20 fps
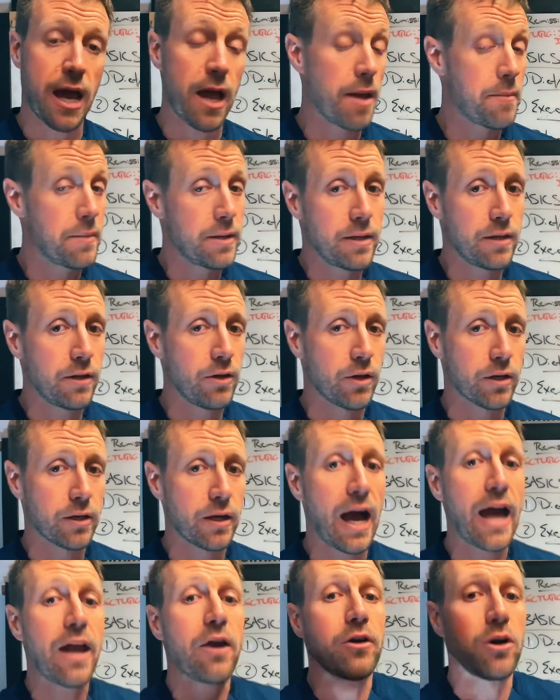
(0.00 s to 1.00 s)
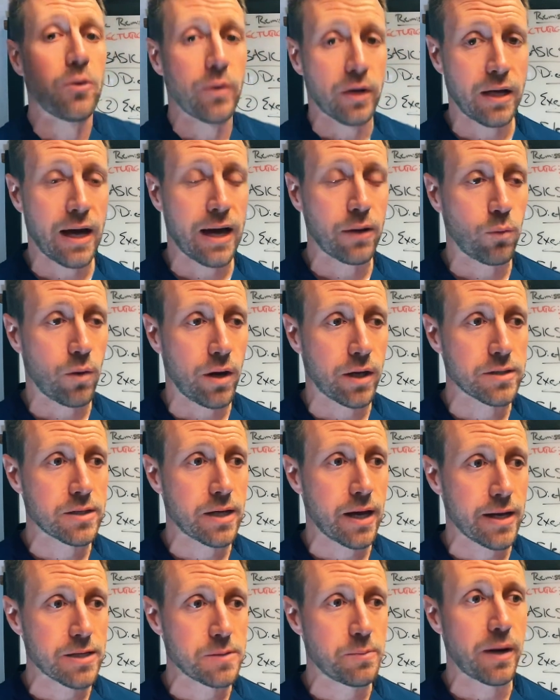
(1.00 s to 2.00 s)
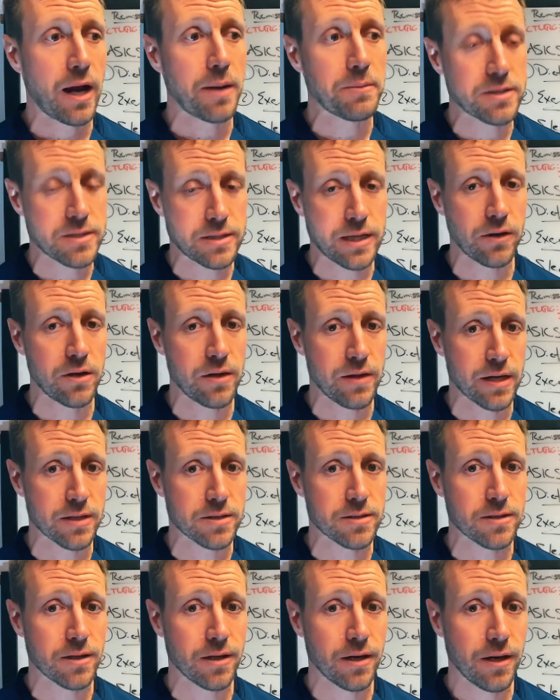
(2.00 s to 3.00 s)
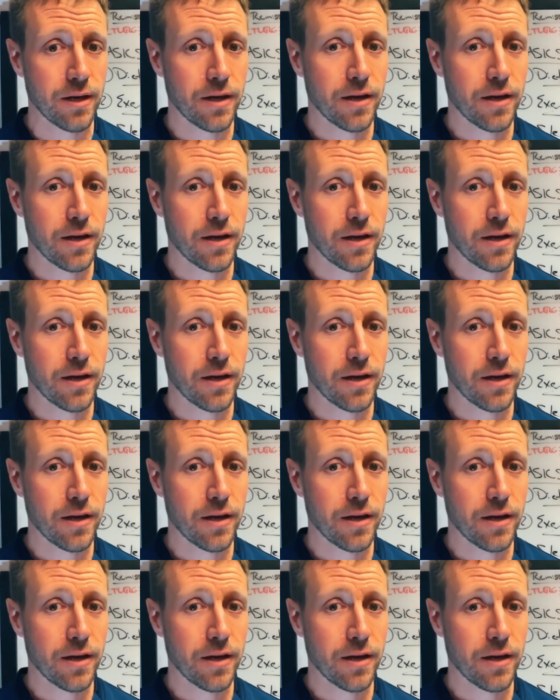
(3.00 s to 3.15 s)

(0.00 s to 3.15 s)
I mean, look, I don't know what God wants, guys, but I'm just telling you this.